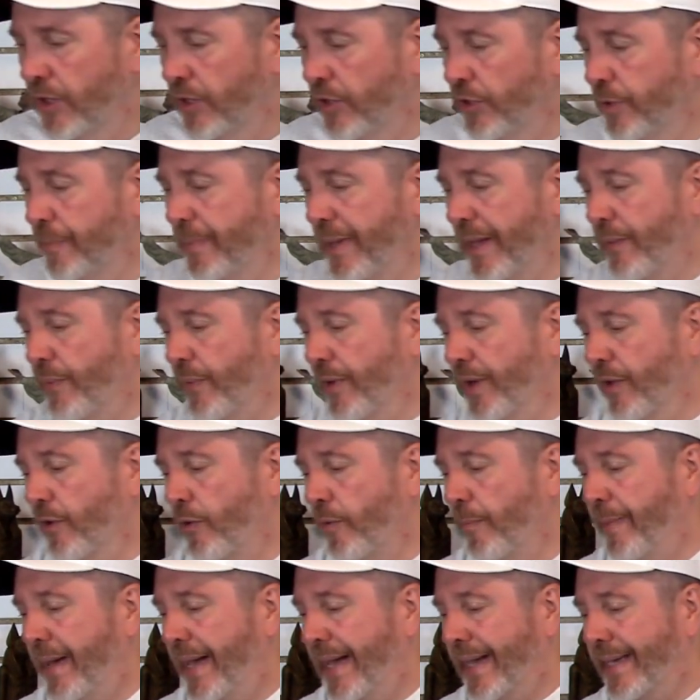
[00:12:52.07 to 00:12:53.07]
you may want to
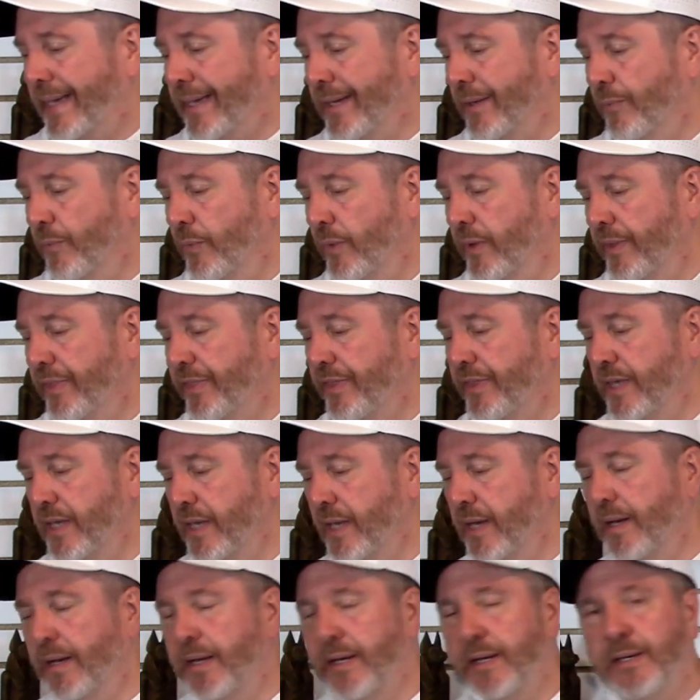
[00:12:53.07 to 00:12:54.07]
go back in with
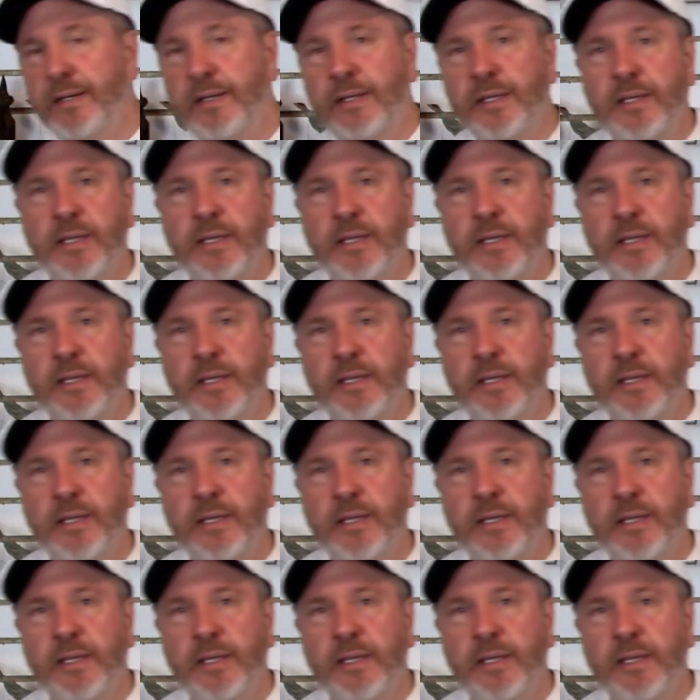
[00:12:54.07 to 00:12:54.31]
the